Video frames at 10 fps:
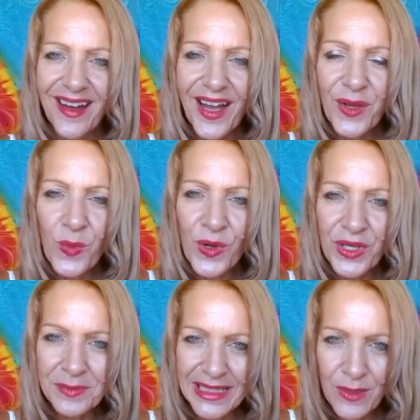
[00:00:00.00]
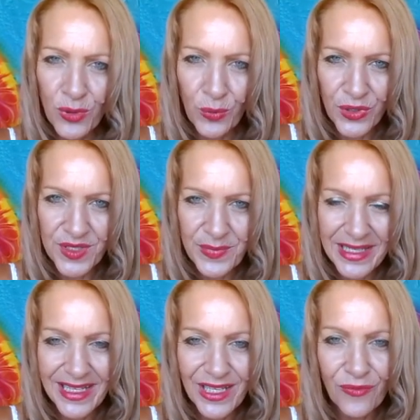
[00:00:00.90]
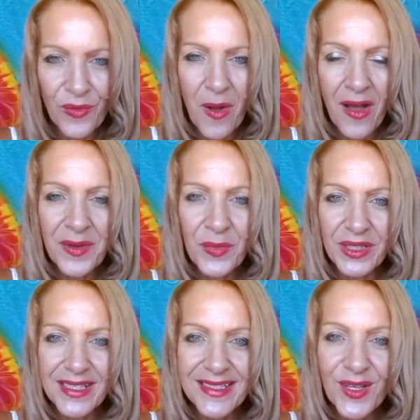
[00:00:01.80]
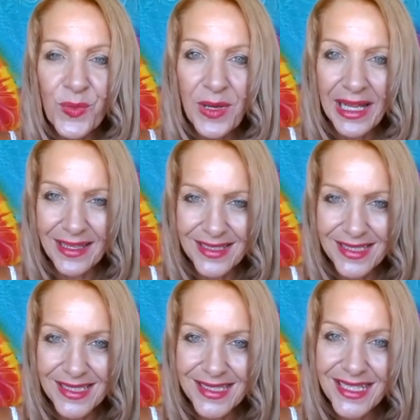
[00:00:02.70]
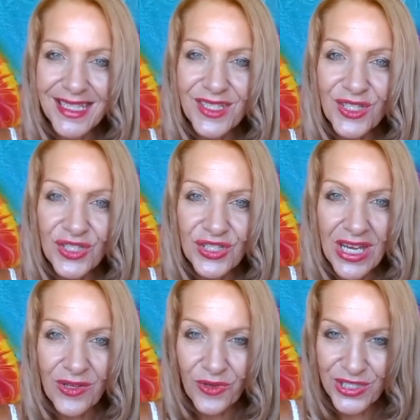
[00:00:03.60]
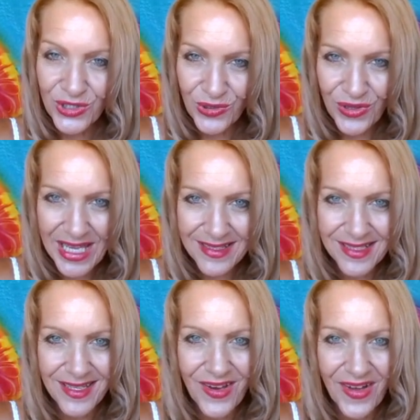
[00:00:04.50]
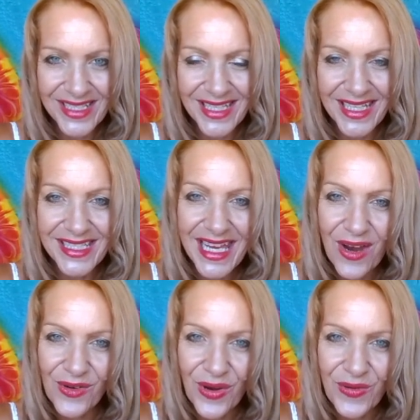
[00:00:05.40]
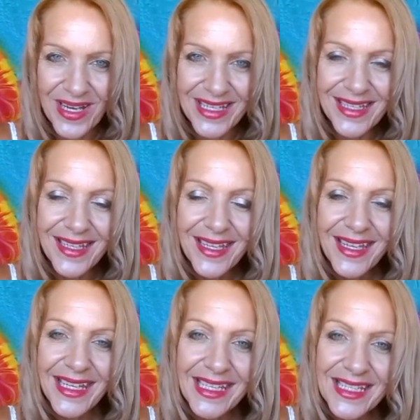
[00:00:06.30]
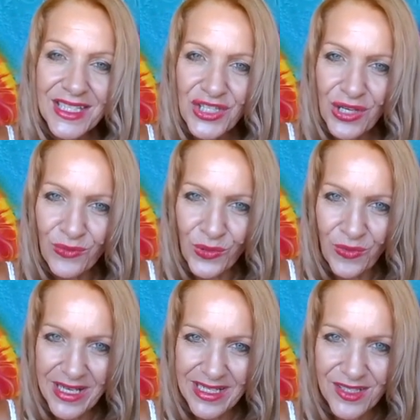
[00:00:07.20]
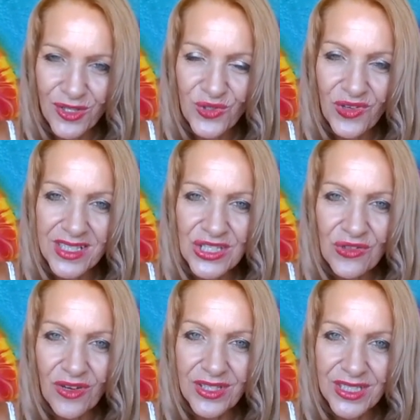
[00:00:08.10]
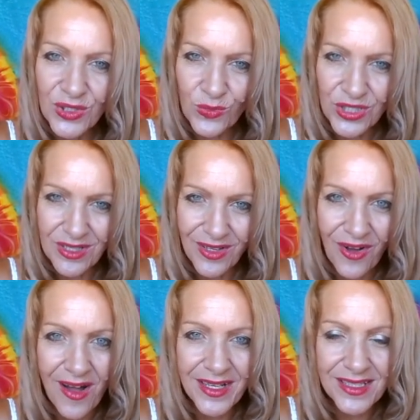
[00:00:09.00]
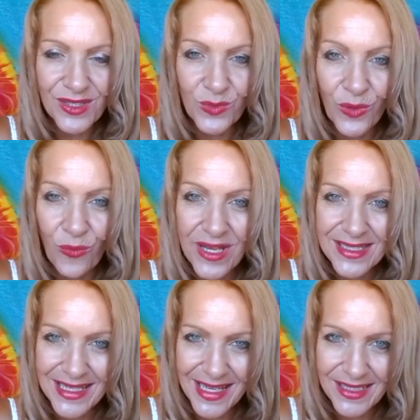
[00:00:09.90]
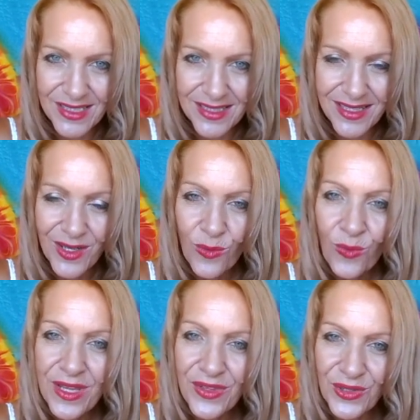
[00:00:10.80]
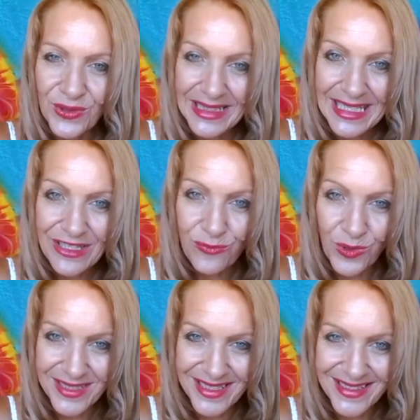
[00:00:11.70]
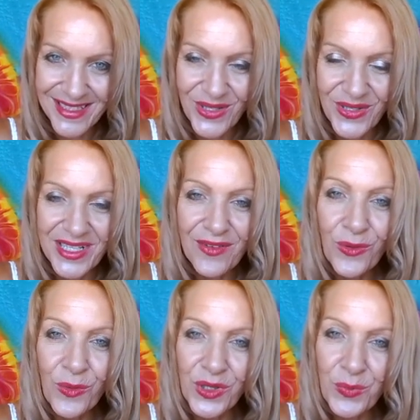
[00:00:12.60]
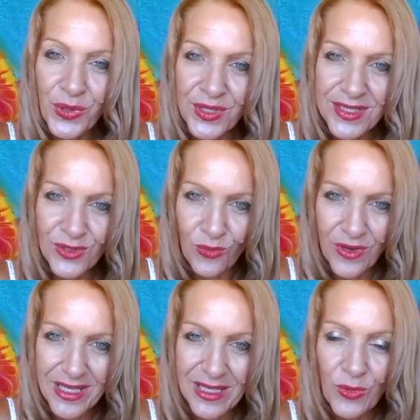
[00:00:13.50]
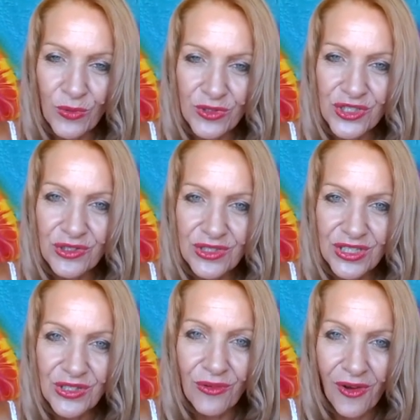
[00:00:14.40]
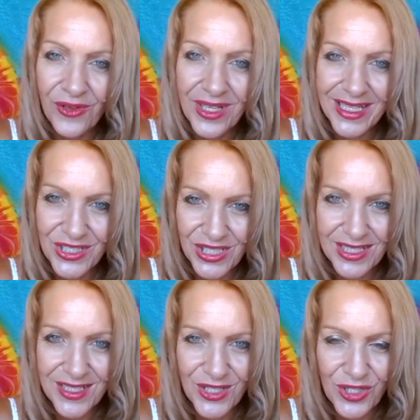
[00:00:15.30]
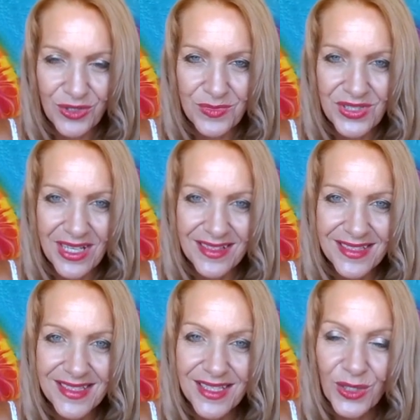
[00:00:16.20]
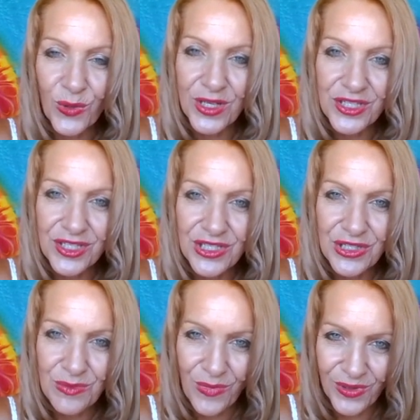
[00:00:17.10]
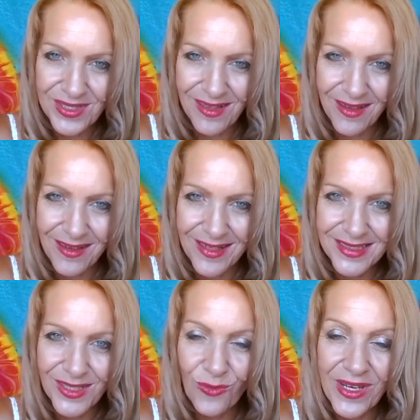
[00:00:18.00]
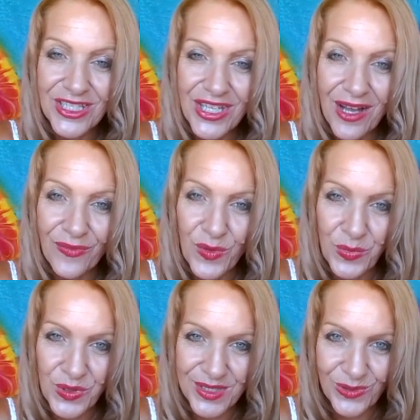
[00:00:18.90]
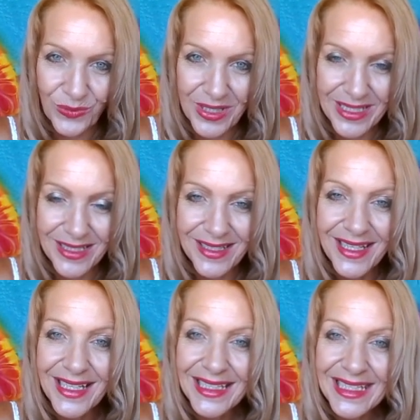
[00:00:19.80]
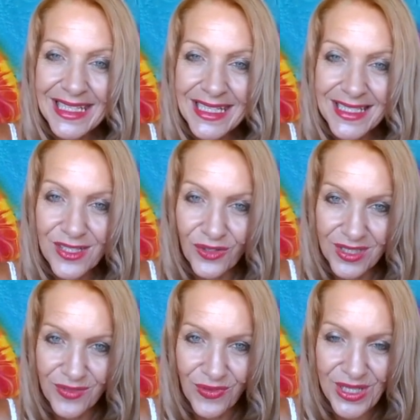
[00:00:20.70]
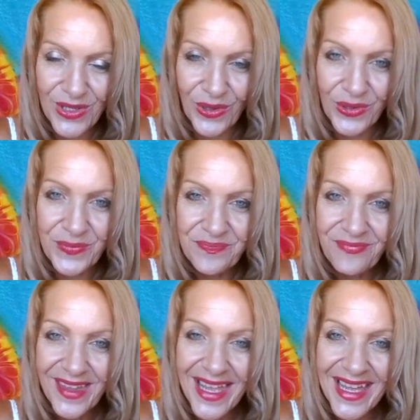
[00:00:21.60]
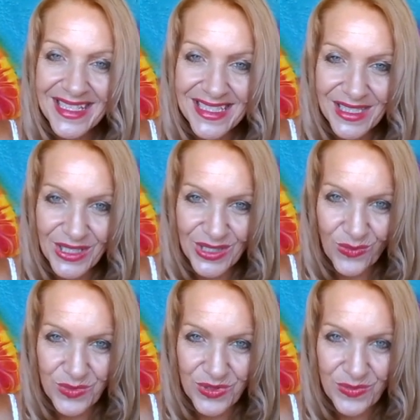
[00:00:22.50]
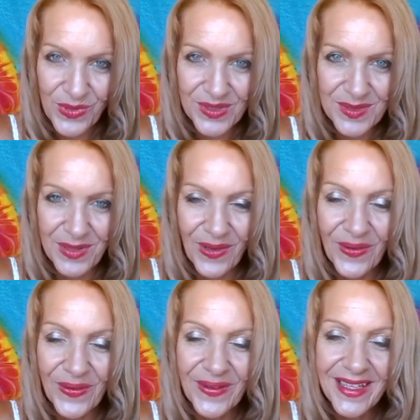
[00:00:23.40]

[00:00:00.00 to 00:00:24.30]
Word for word: Hi and welcome Libra, Rose Burnett here from Mind Body Soul Balance. This is your January 2019 tarot reading. It is a general reading, so trust your own intuition and guidance on what resonates with you, leave what does not. If you want a personal reading more attuned to your own energy and circumstances and the questions you'd most like answered, reach out for a personal reading. Link is on this video and in the description box below.